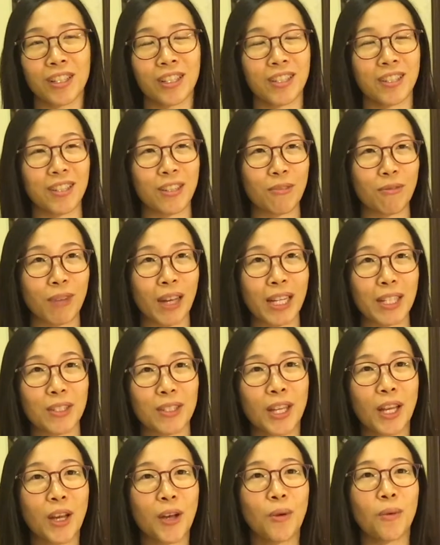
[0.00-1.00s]
It is, in
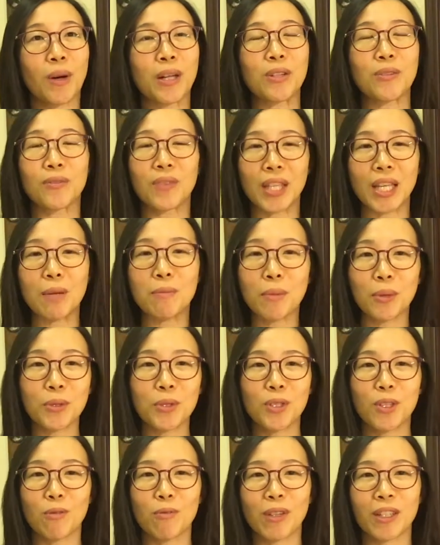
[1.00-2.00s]
fact, one of the
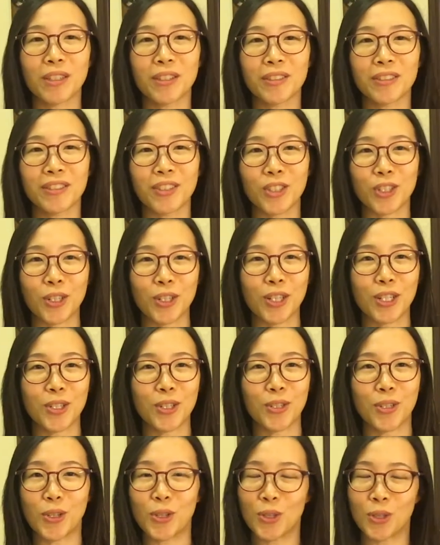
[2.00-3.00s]
most difficult
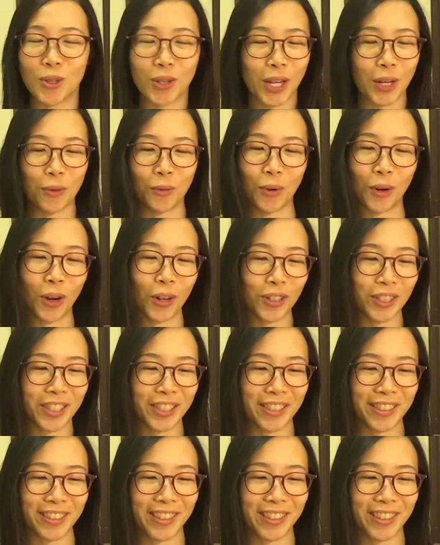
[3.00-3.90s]
journeys you can walk.